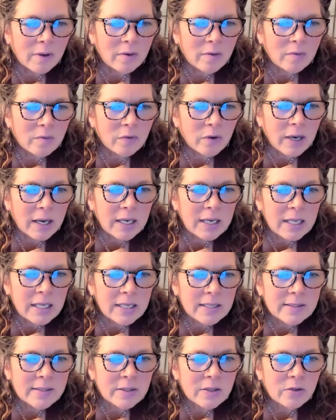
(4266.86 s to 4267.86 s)
Variety
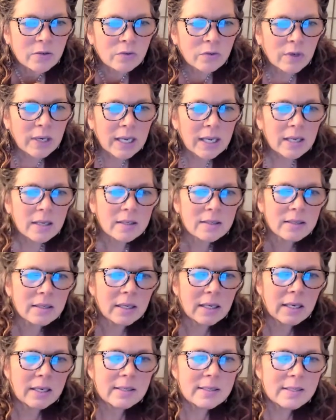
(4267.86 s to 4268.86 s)
is great,
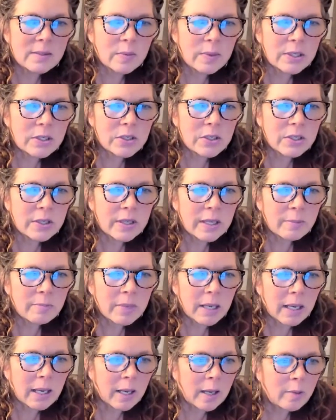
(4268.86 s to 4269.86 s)
and I switched them
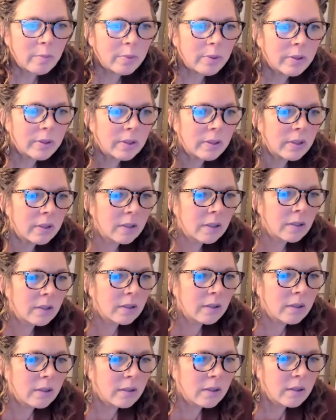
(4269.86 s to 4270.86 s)
up.
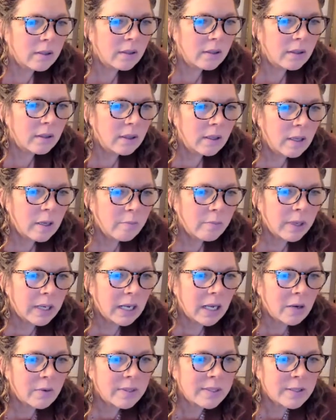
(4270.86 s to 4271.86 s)
But
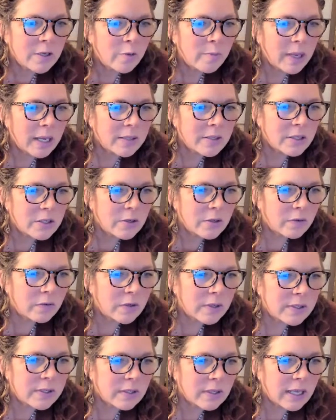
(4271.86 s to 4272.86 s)
I always go back to
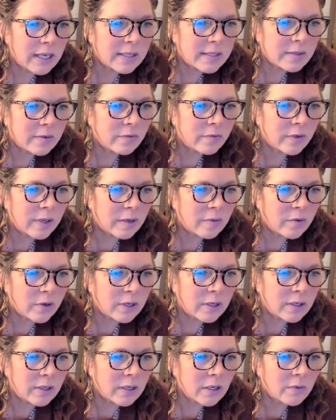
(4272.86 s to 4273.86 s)
Universal as a
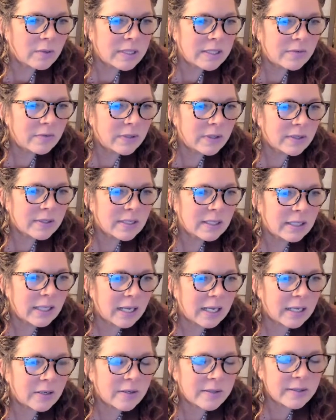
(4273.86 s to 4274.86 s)
favorite. It always feels
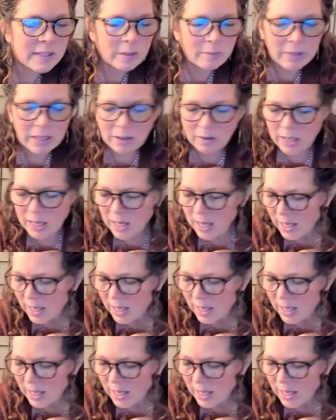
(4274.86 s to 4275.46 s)
lighter somehow.